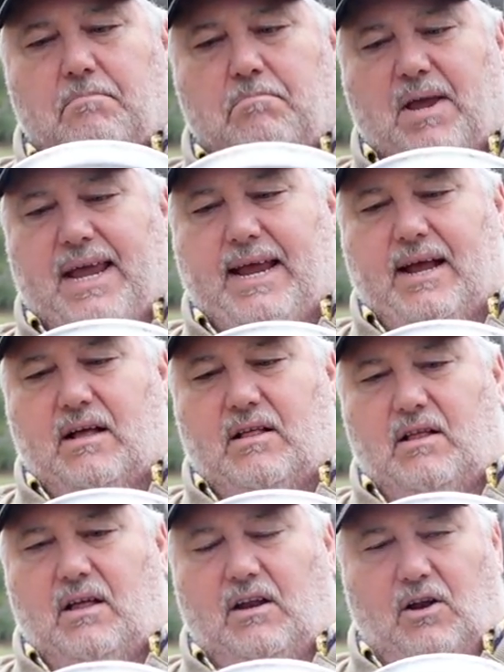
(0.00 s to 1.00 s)
being
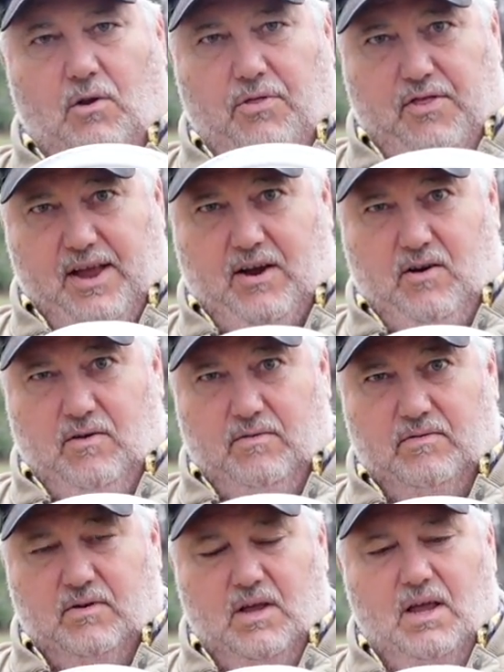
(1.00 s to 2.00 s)
a little thicker
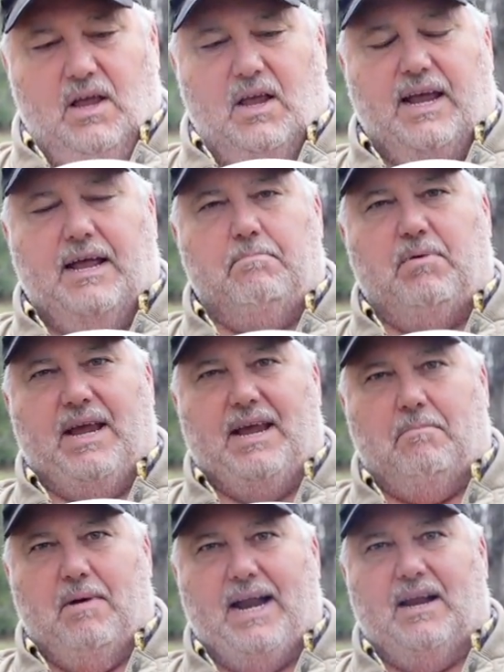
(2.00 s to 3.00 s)
and
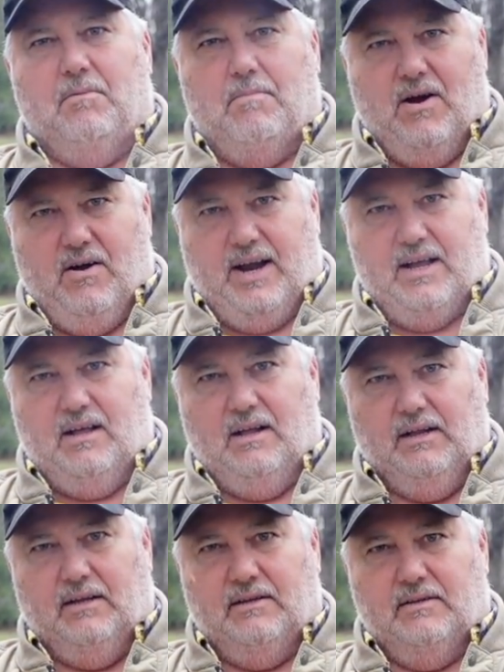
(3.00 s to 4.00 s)
being made in
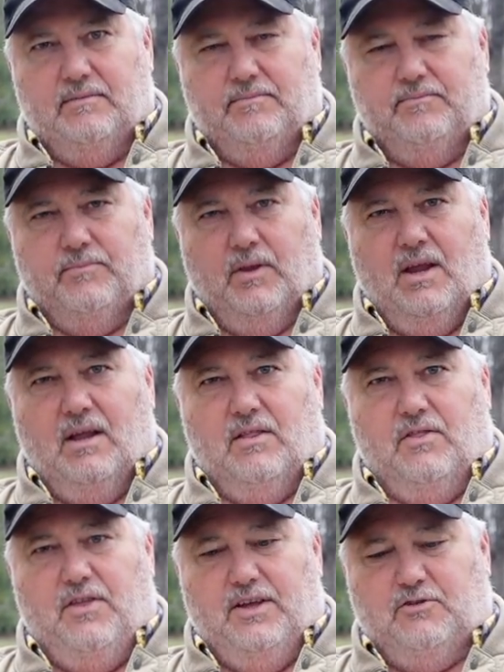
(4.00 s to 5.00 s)
America,
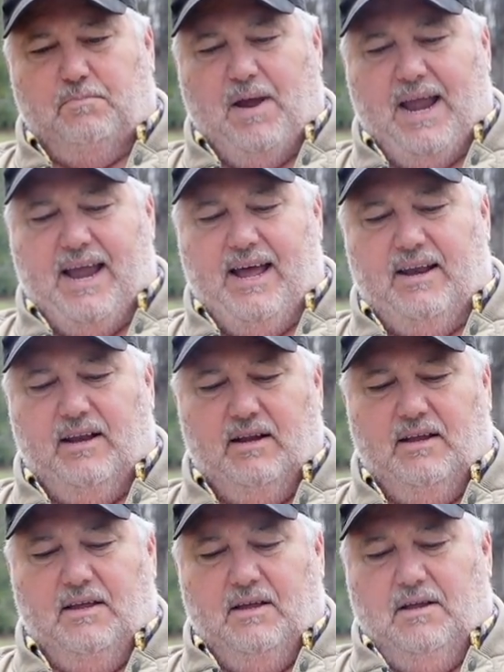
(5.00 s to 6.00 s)
this pan,
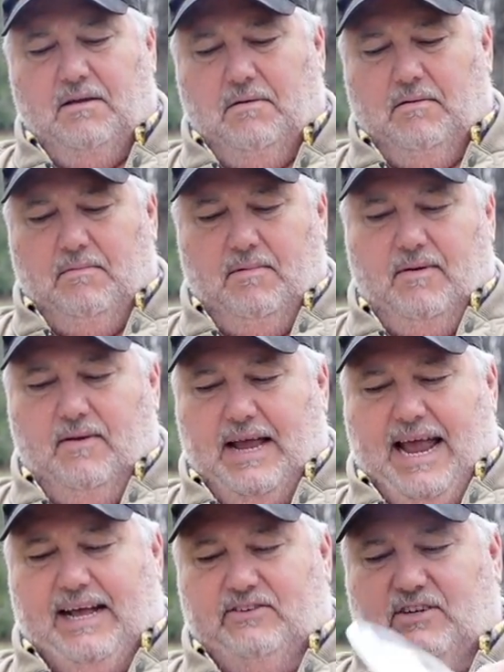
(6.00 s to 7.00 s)

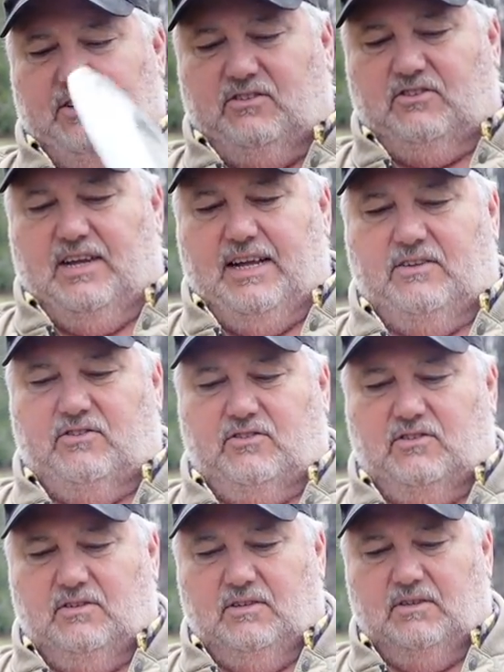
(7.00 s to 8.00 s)
as it
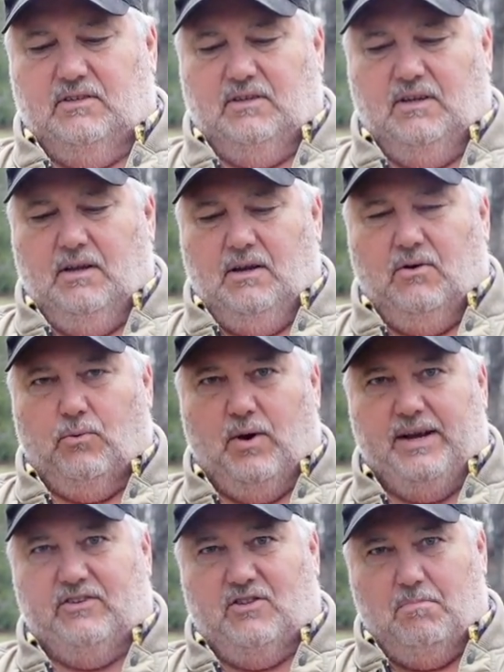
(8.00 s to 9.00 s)
sits,
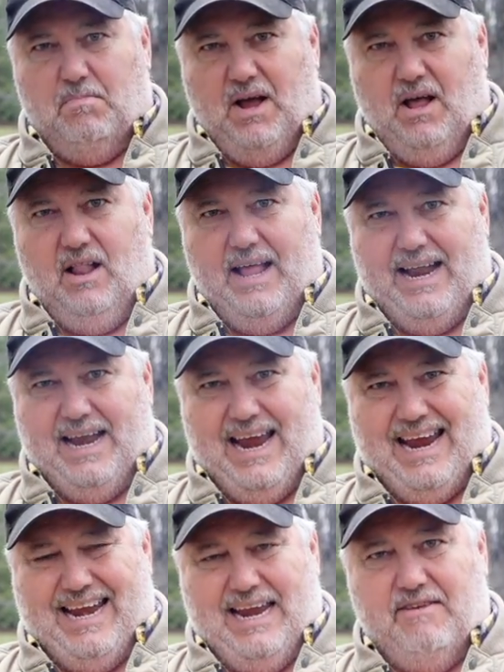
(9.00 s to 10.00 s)
rings the bell at
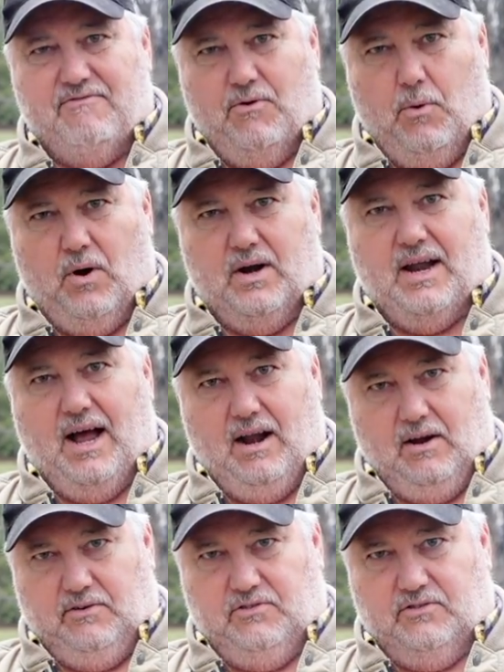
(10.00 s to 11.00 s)

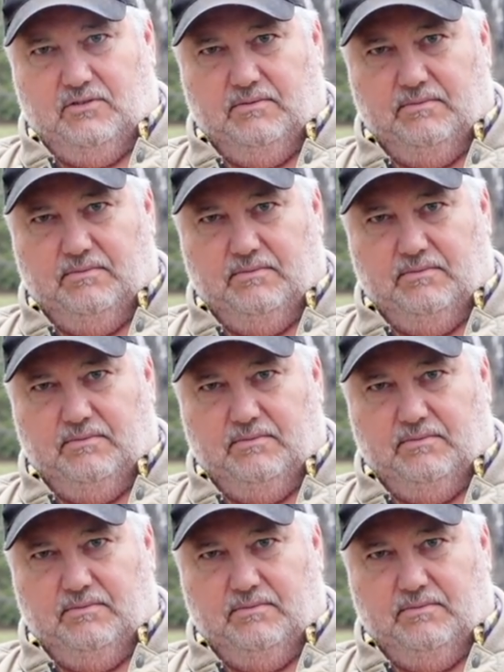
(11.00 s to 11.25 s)
$84.